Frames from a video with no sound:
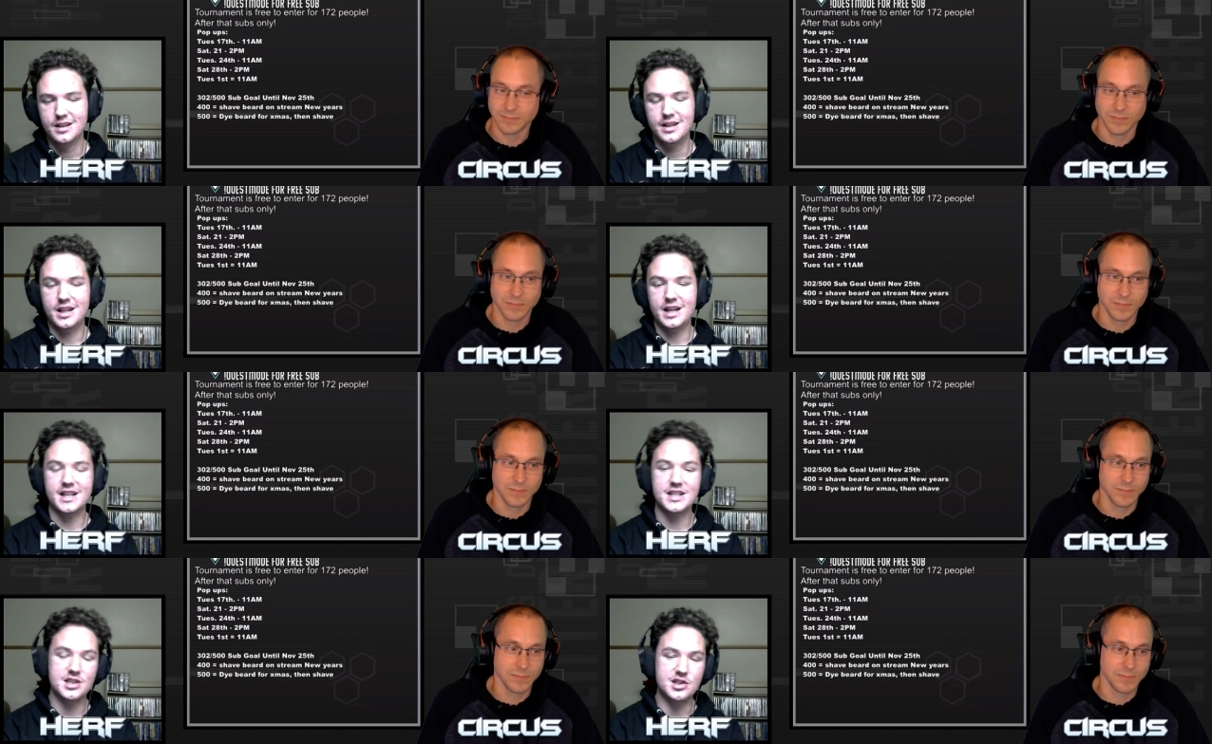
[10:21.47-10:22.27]
Speaker 1: yeah, I
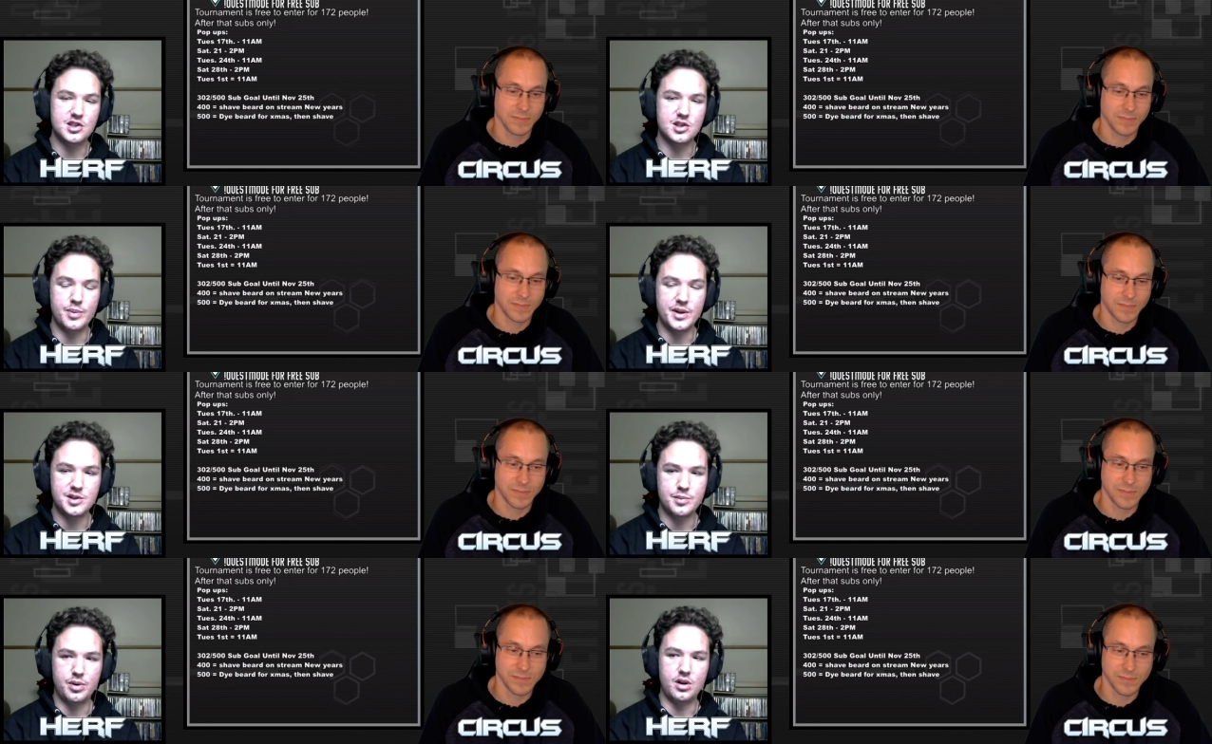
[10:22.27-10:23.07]
guess it just depends
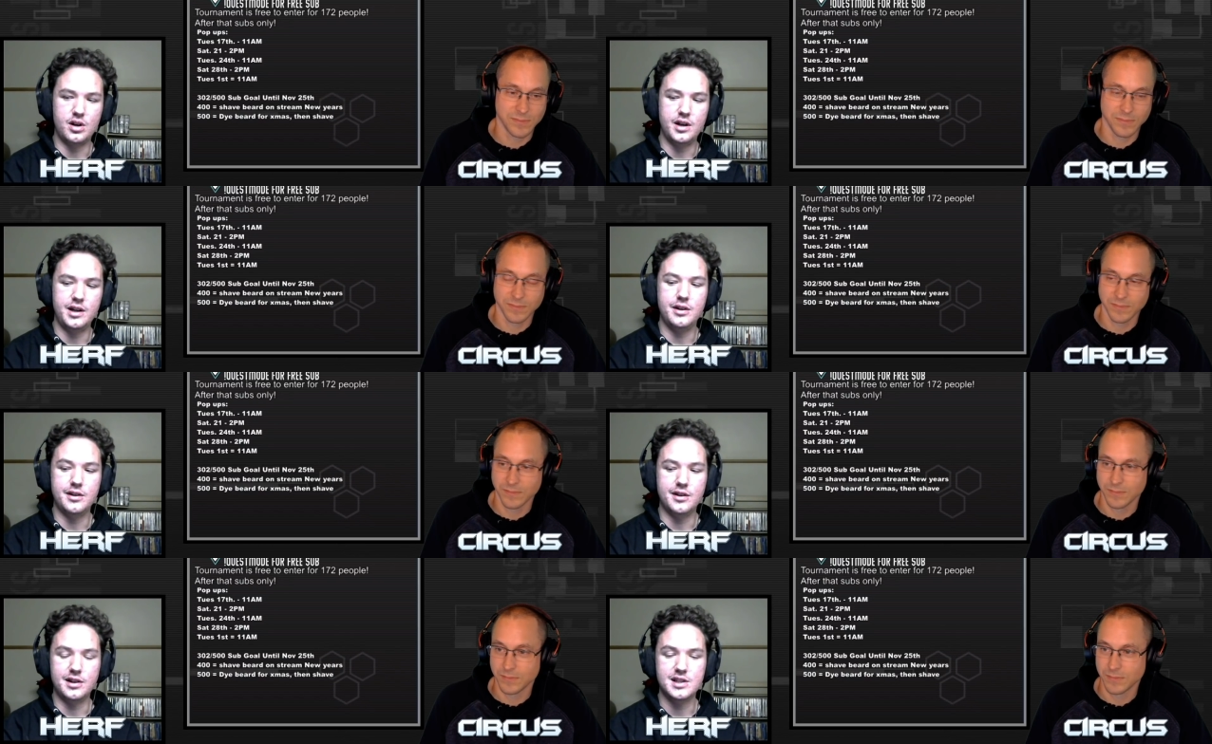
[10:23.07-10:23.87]
upon
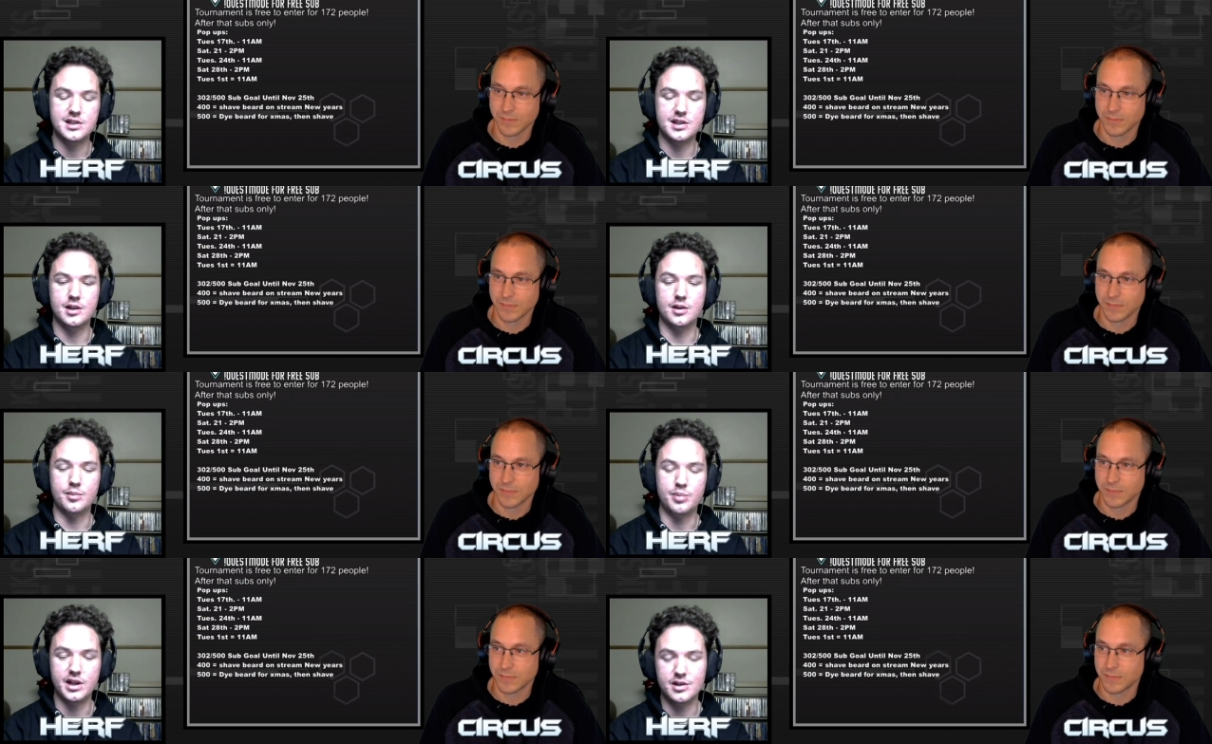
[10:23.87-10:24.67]
the list that the
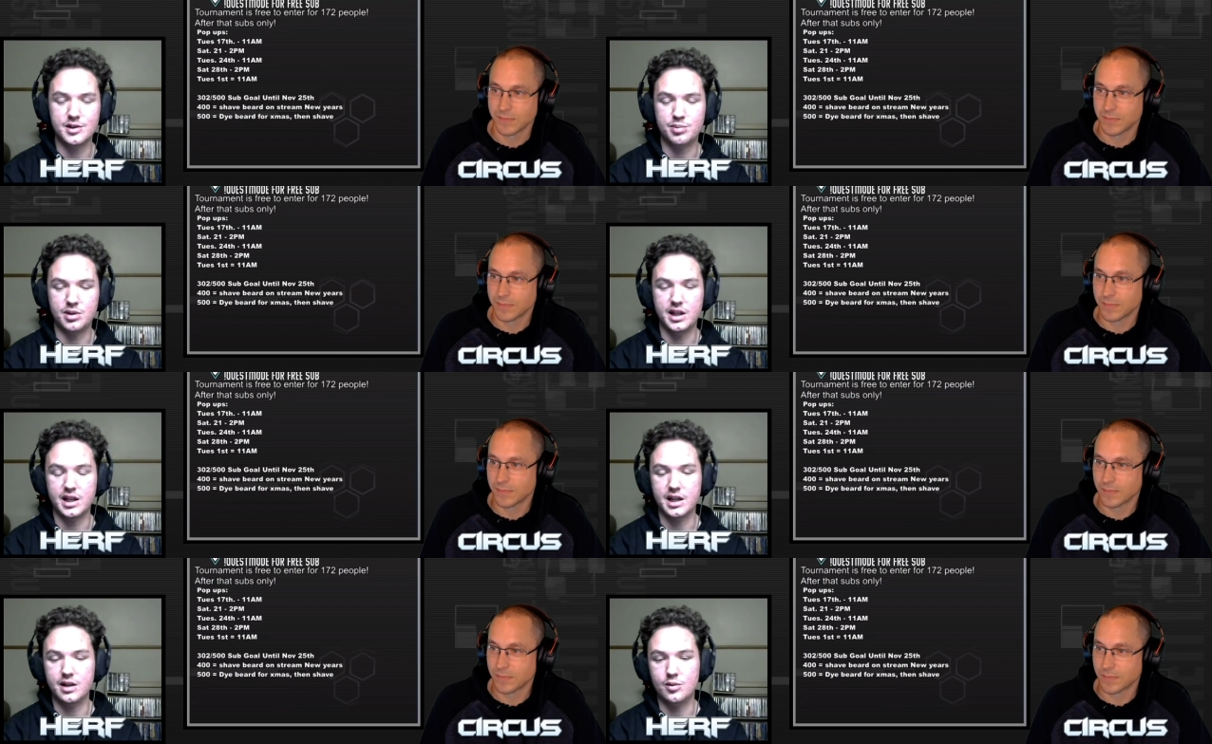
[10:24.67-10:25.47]
player is
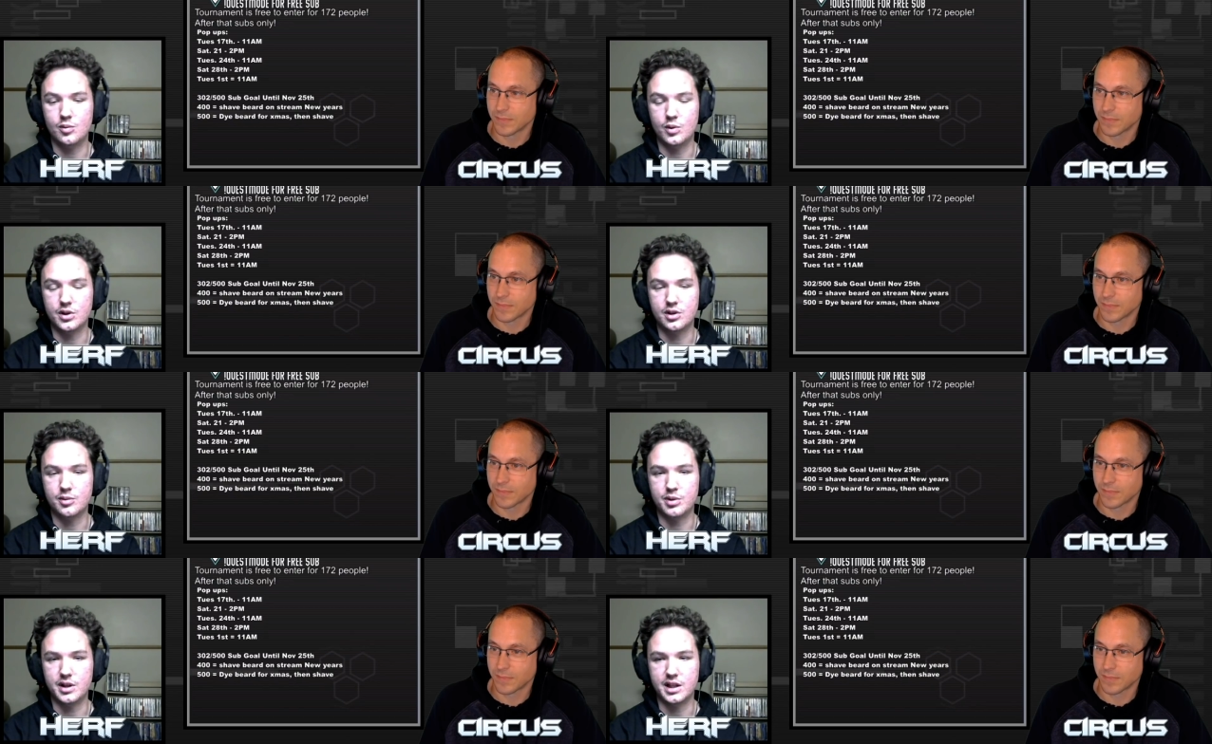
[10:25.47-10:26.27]
playing and what they're
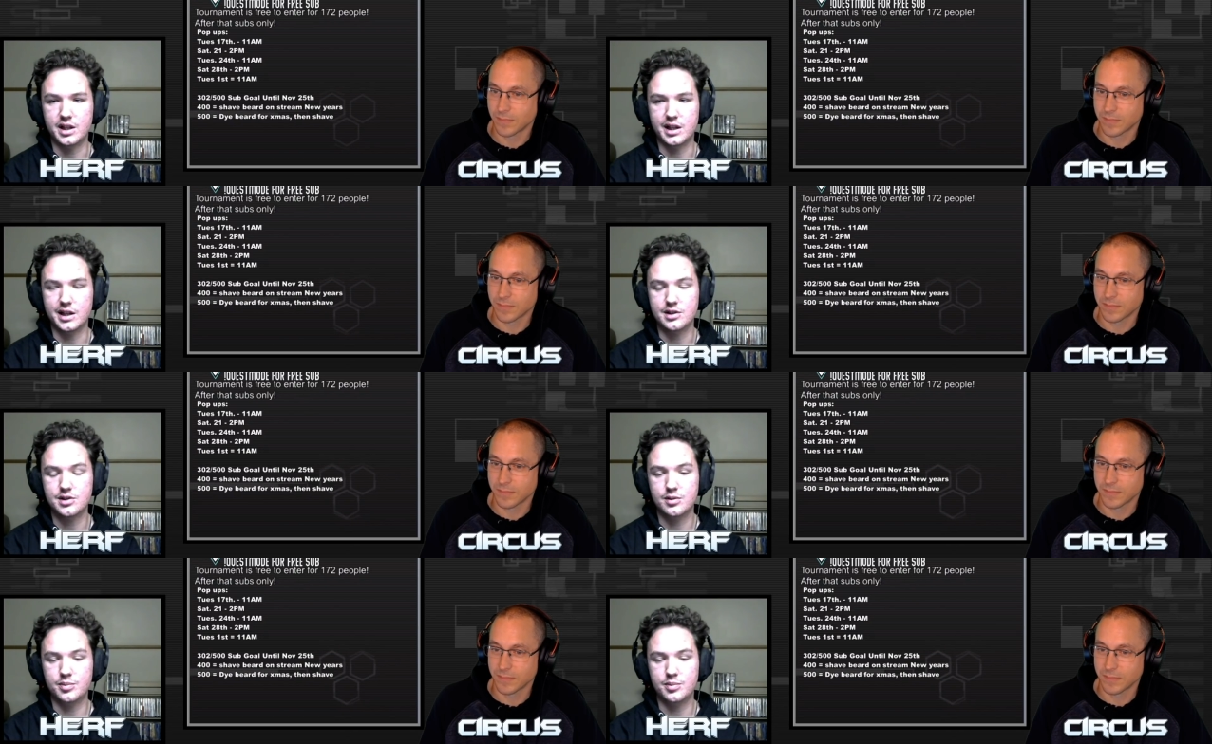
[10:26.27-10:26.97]
playing against.